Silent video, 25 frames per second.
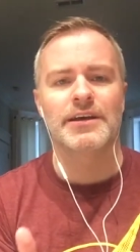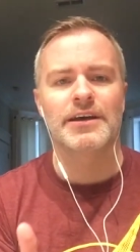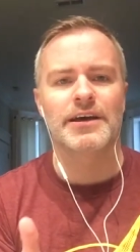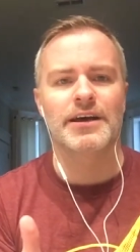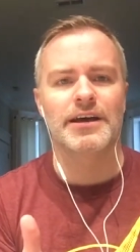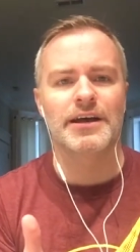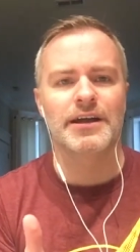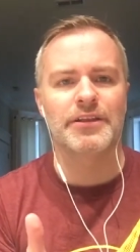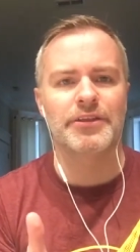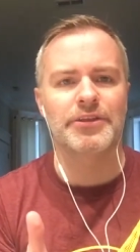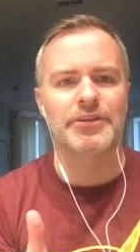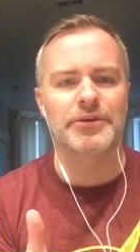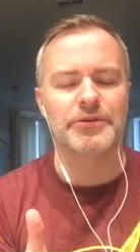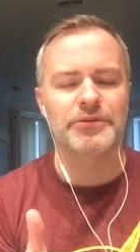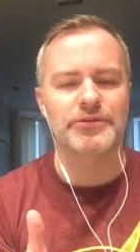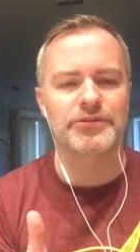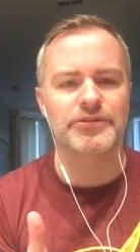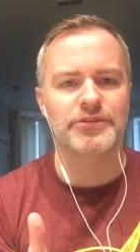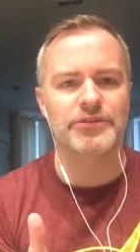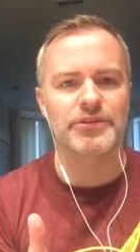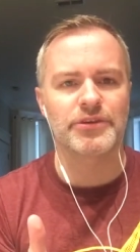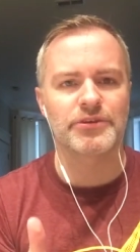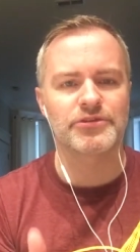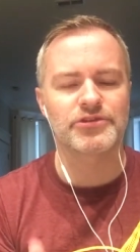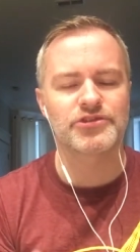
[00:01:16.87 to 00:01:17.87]

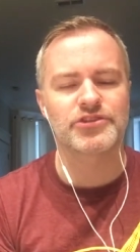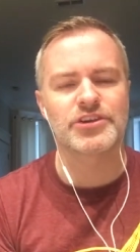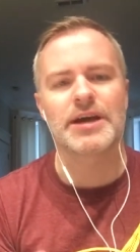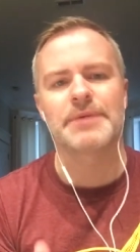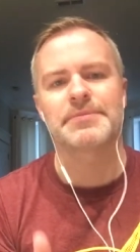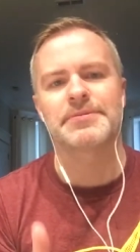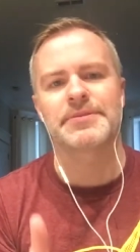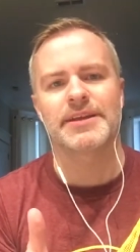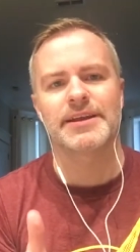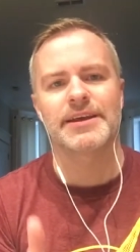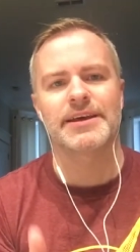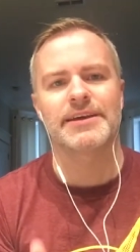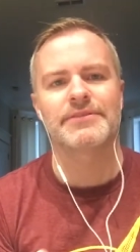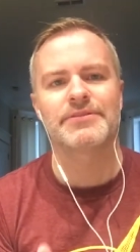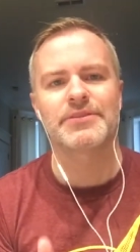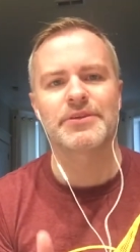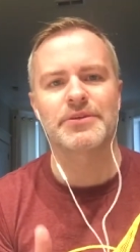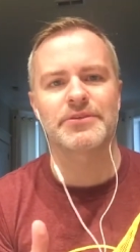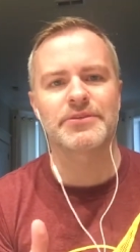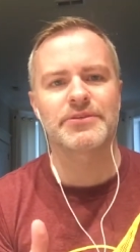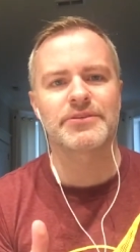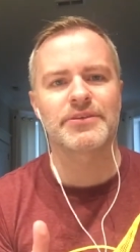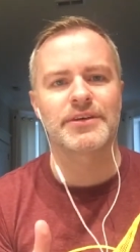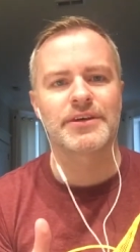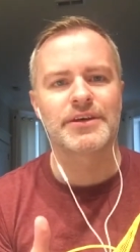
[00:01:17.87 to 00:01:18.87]
those shops that have
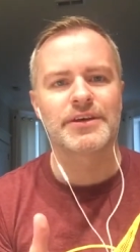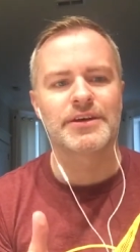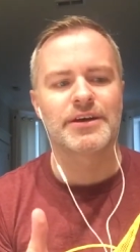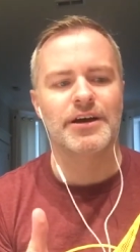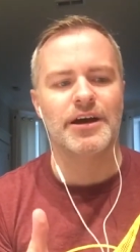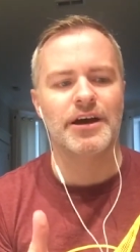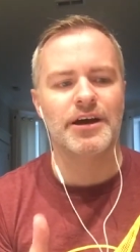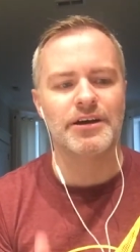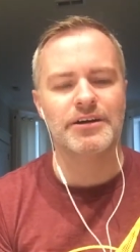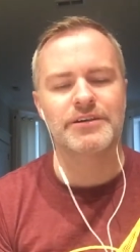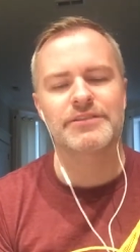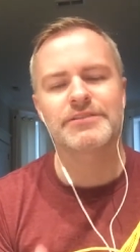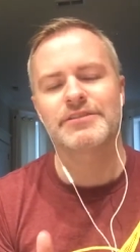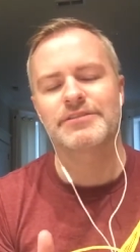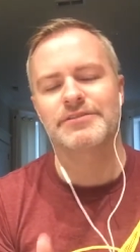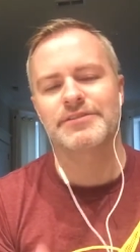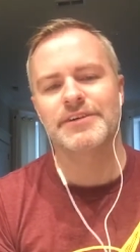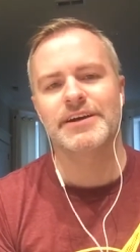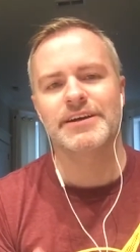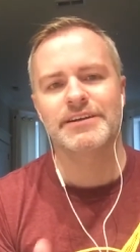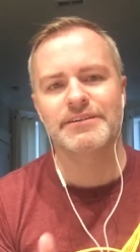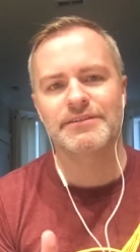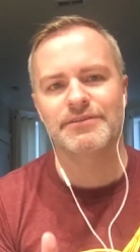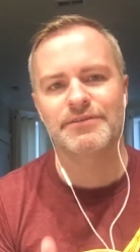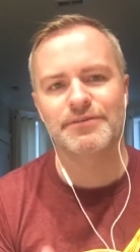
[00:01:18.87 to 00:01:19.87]
those hard to
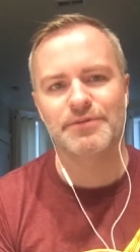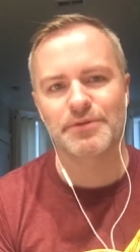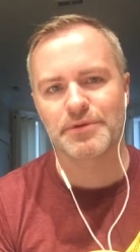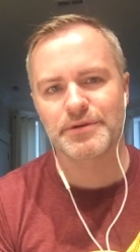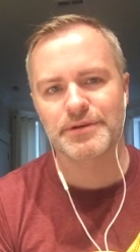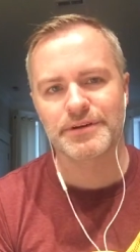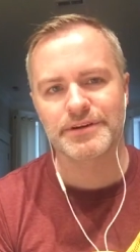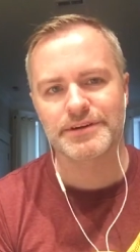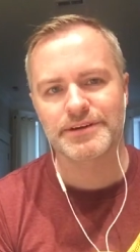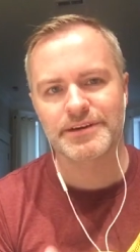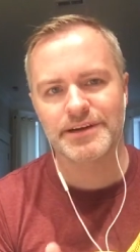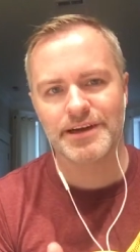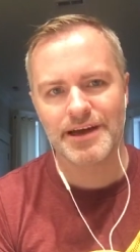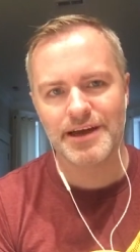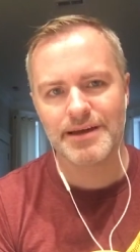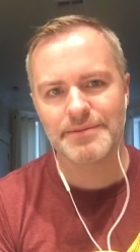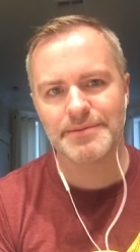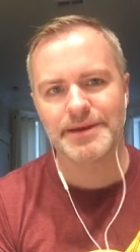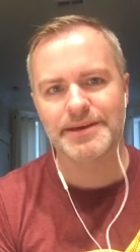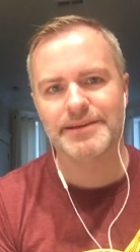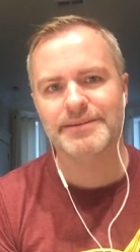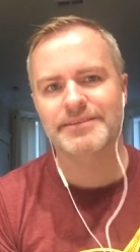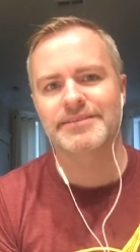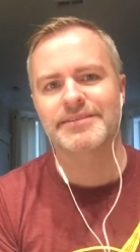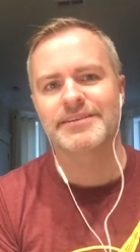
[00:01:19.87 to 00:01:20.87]
find foreign
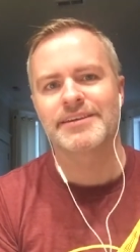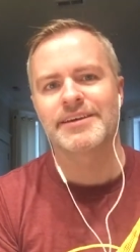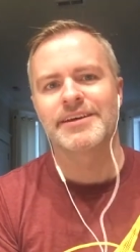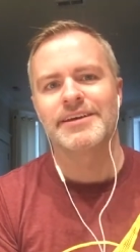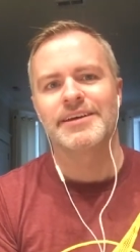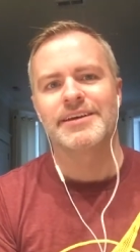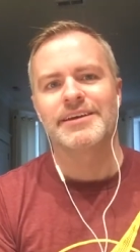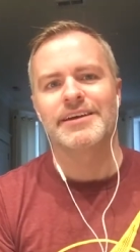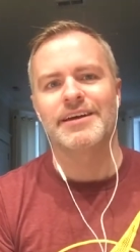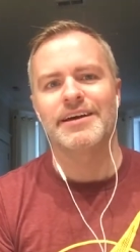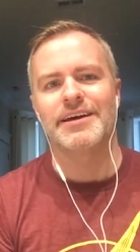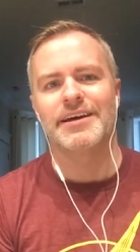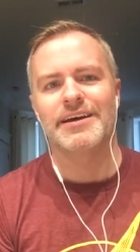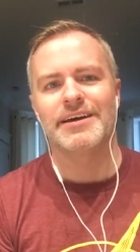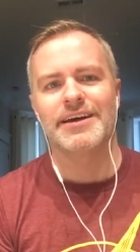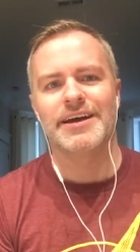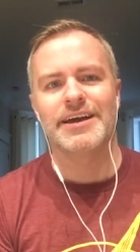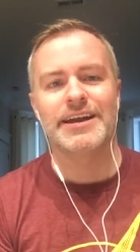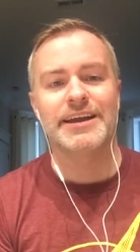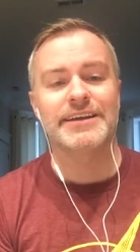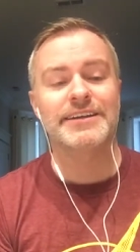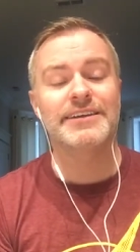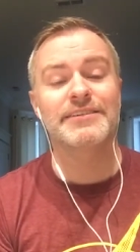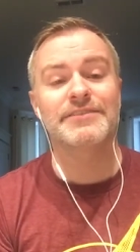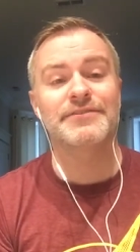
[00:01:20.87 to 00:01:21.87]
comics.
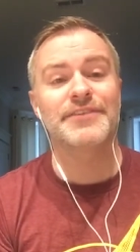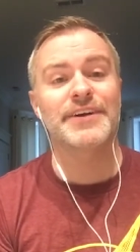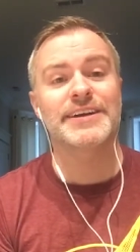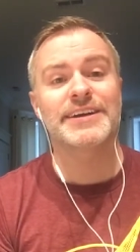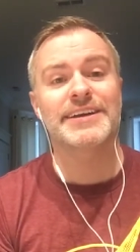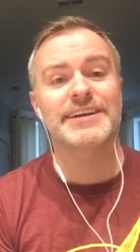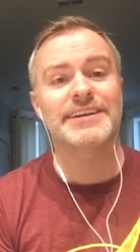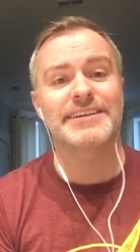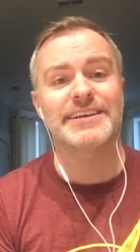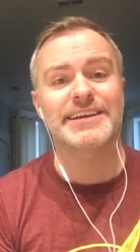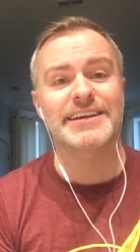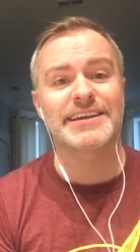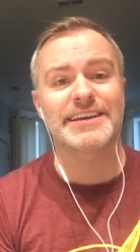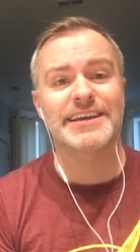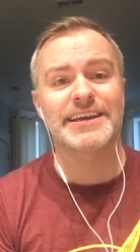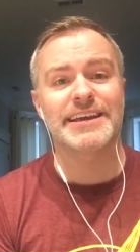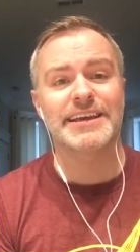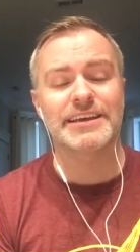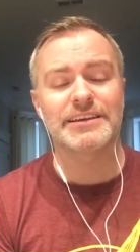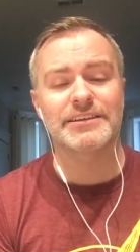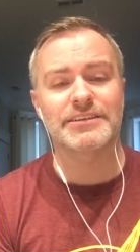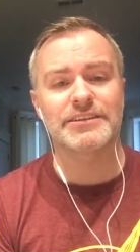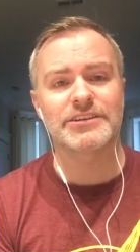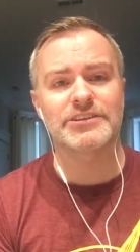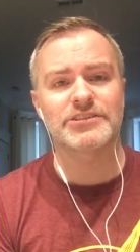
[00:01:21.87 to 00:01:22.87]
And I didn't find anything in
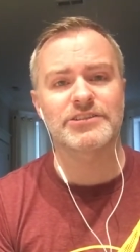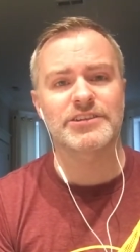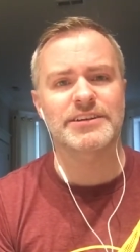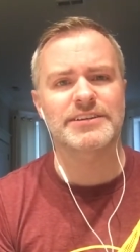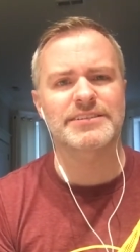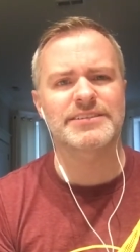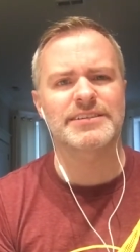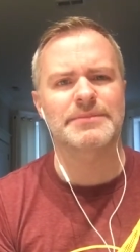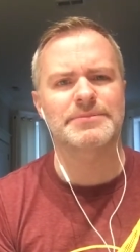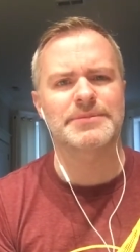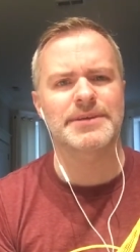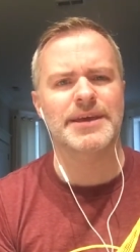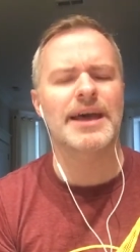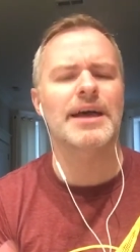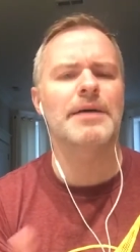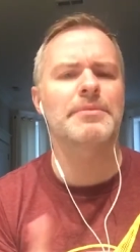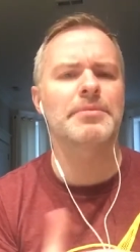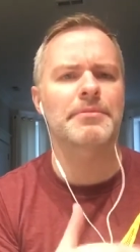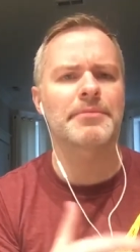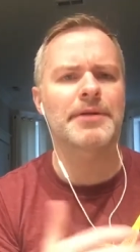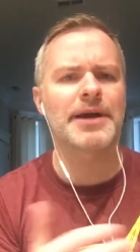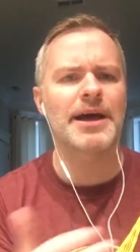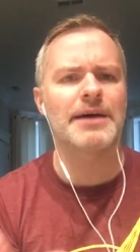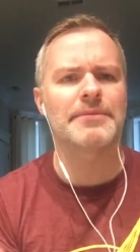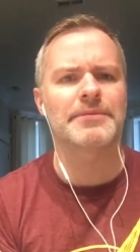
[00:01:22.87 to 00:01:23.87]
English, except
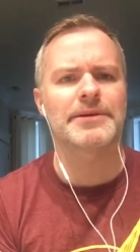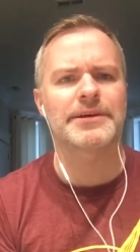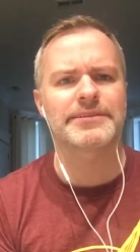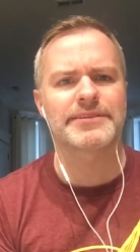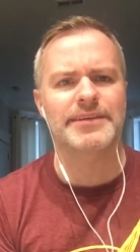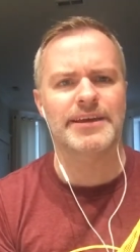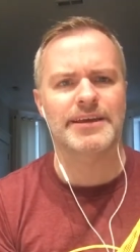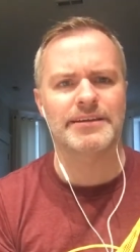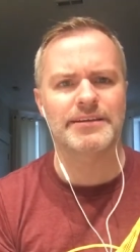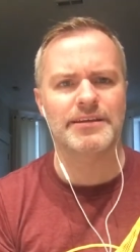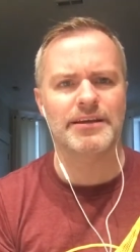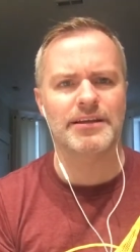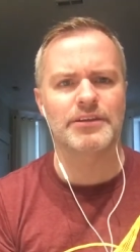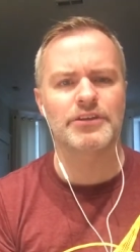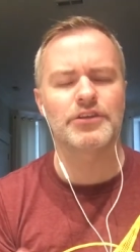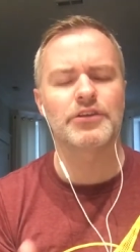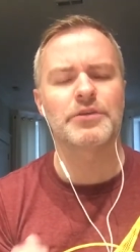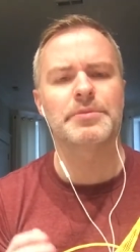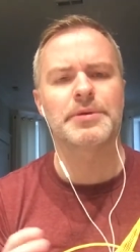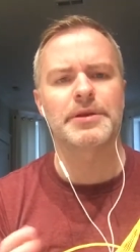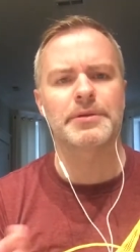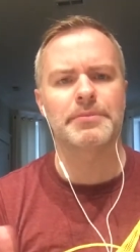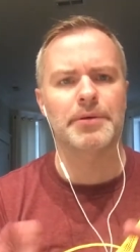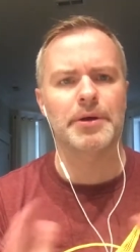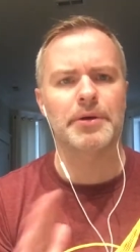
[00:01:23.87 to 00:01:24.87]
Album Comics had a
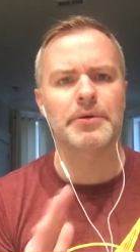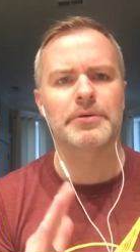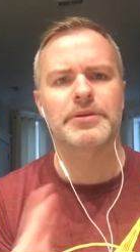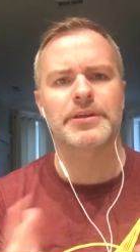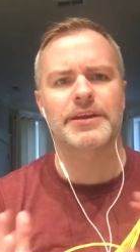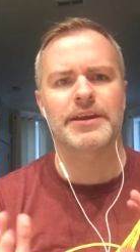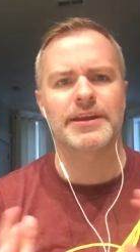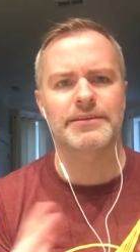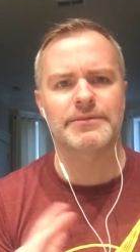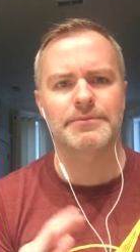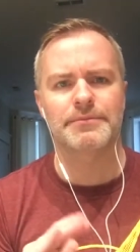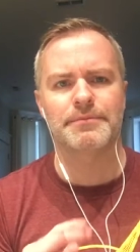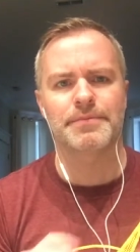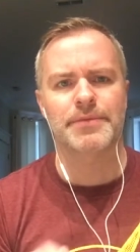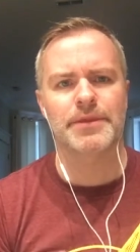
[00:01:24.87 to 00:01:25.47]
little bit of both. It had